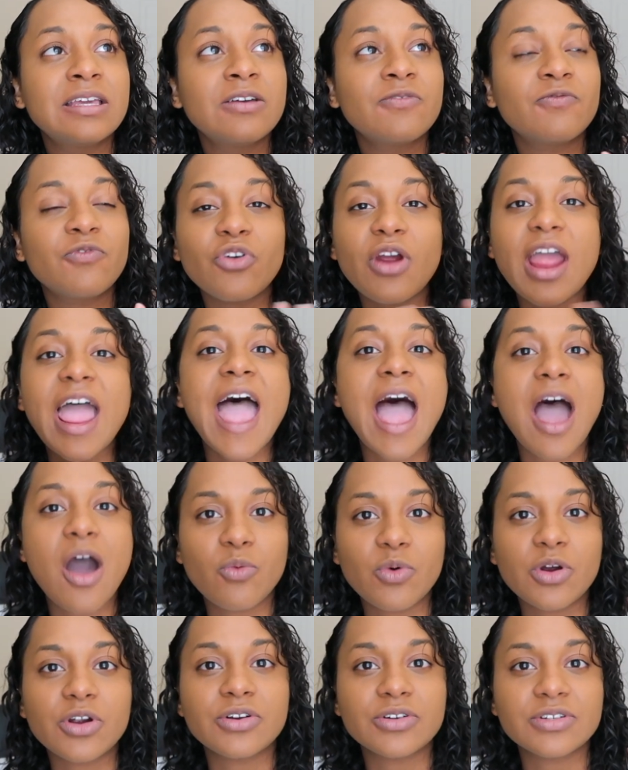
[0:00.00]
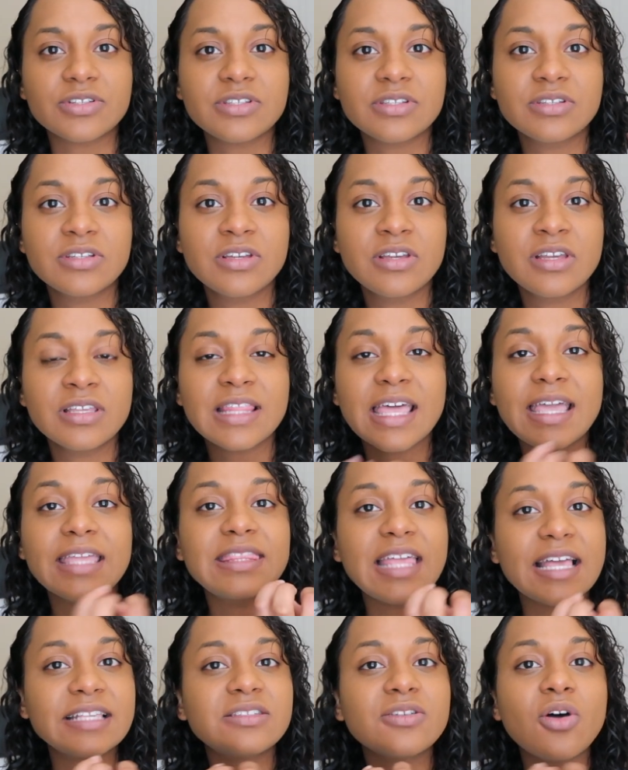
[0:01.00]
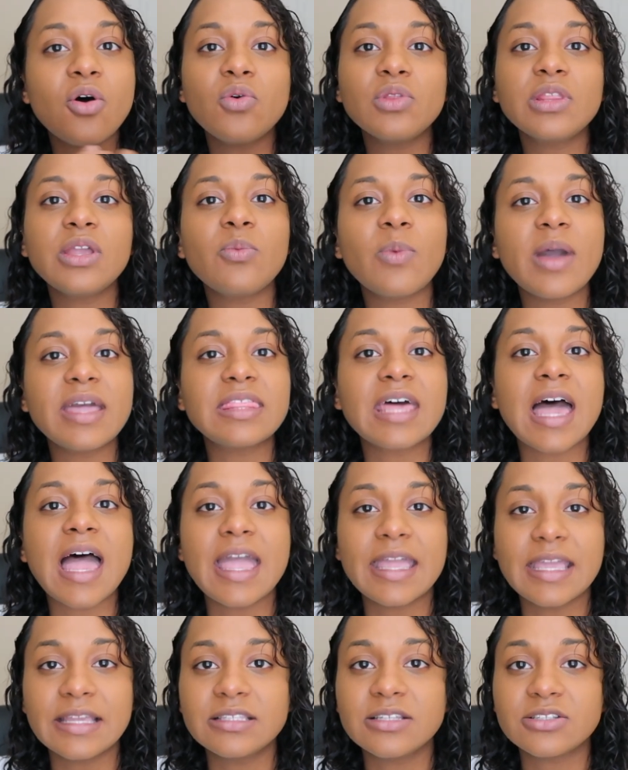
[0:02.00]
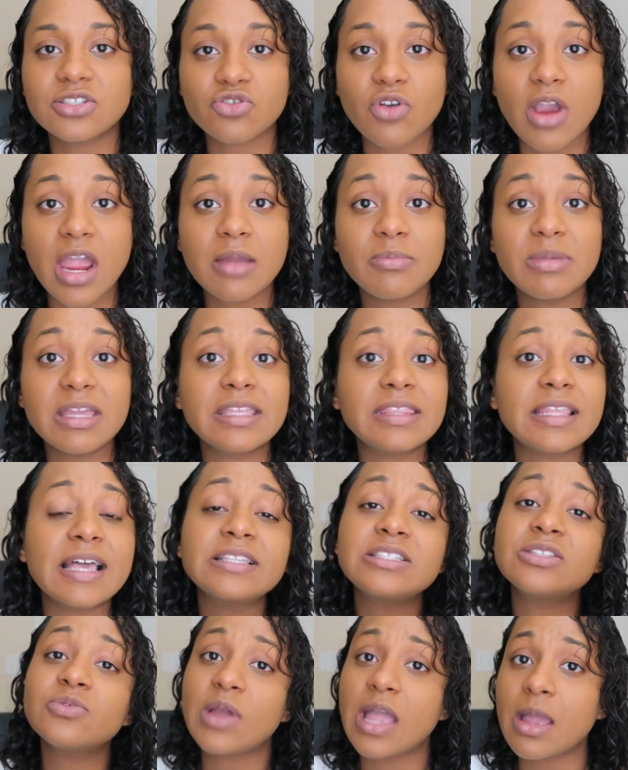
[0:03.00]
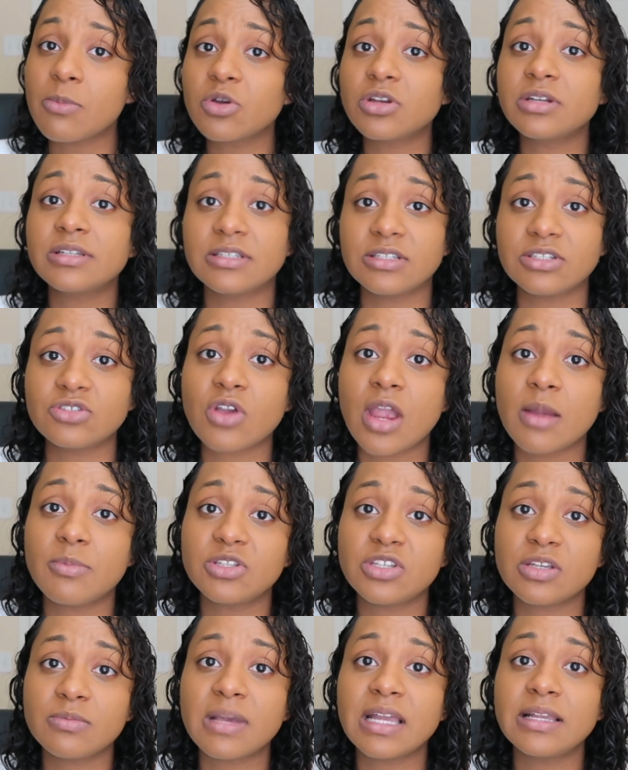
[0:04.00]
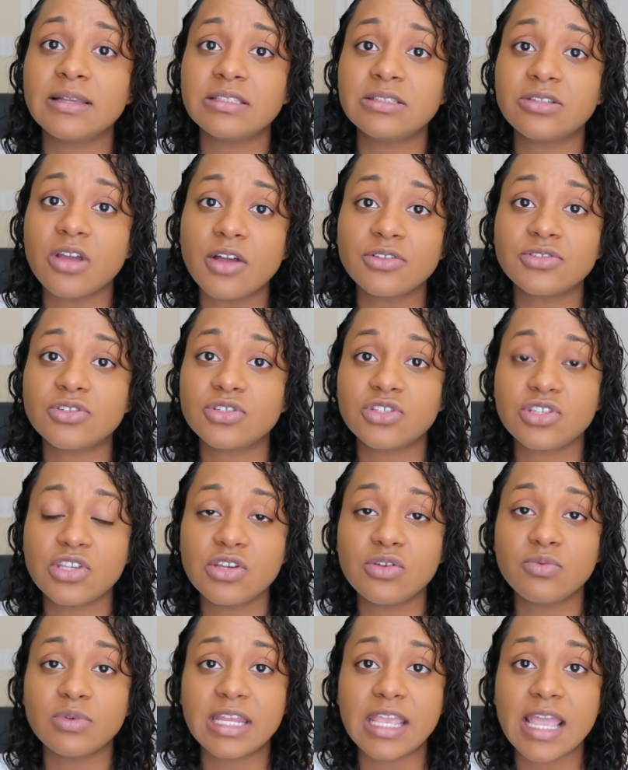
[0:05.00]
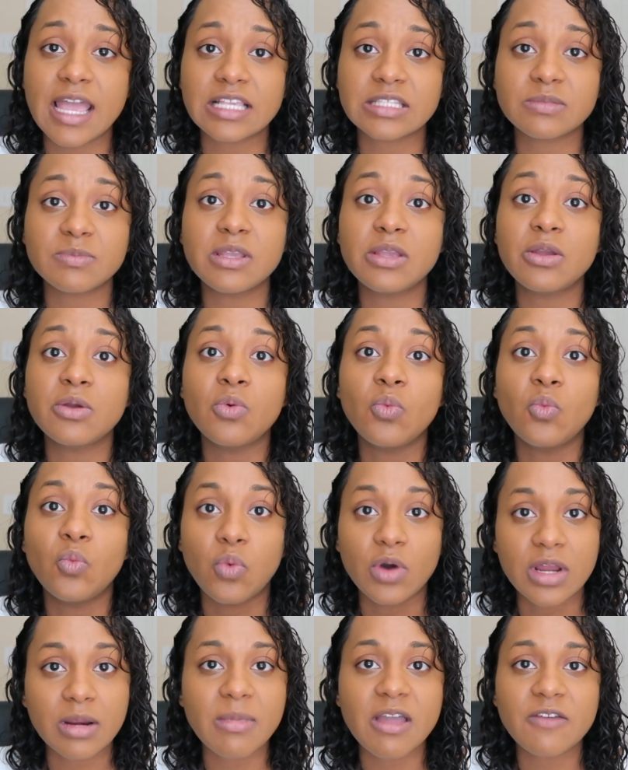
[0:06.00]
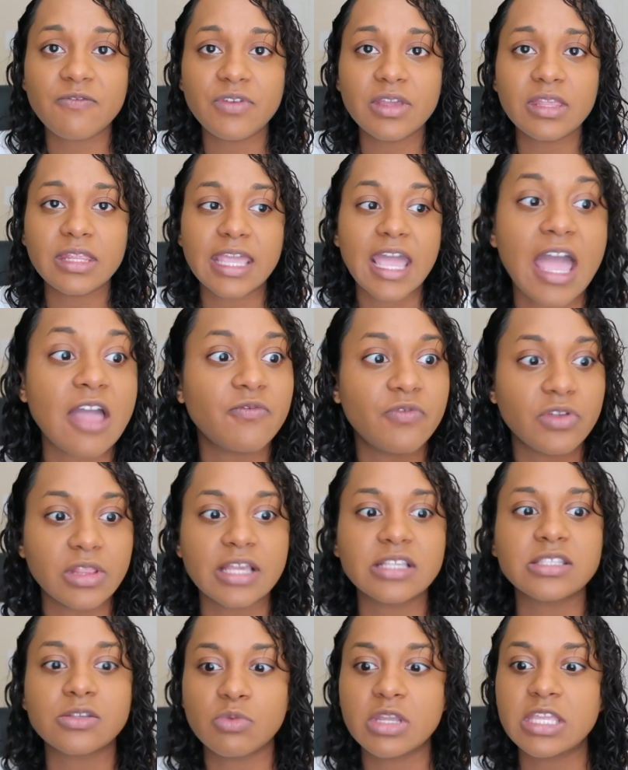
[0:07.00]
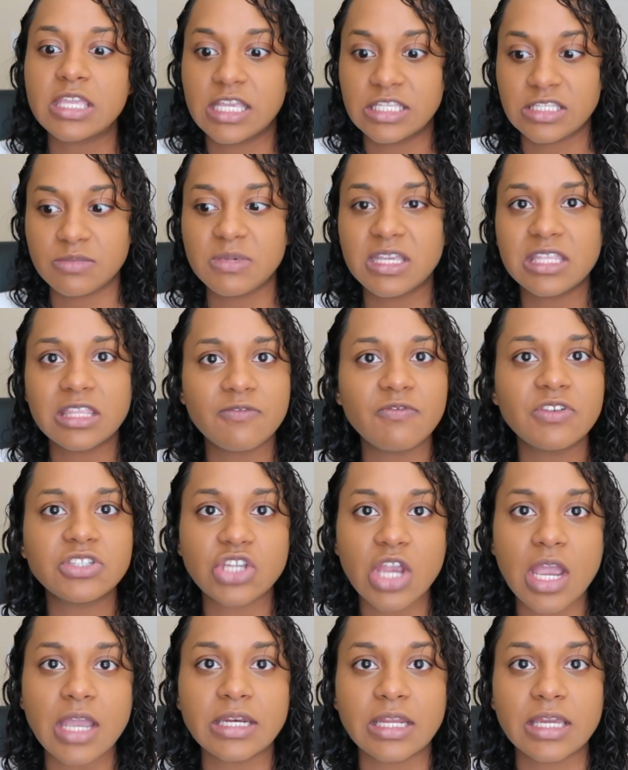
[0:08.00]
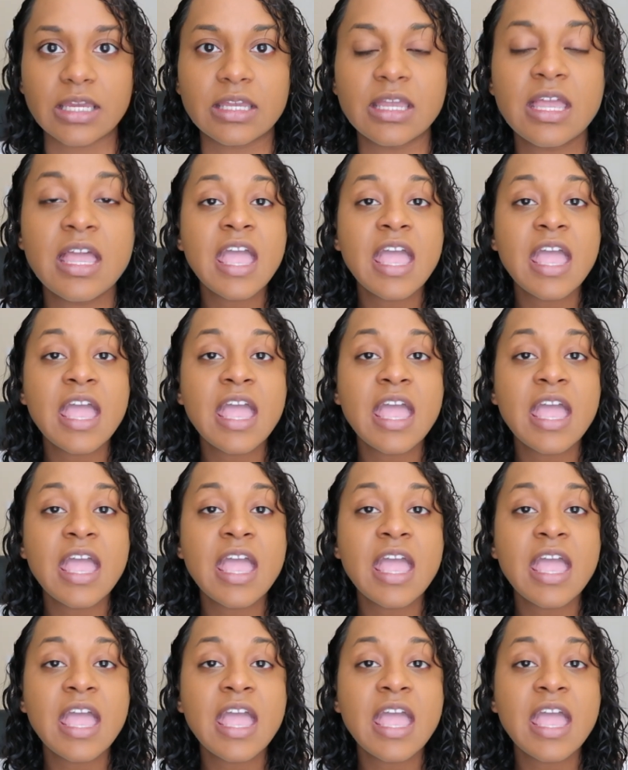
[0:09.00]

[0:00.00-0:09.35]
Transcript: for hours. Like, that's the only way that I can describe it, and that's the way I'm going to describe it to my doctor too when he asked me what am I feeling. I feel like someone kicked me in the vagina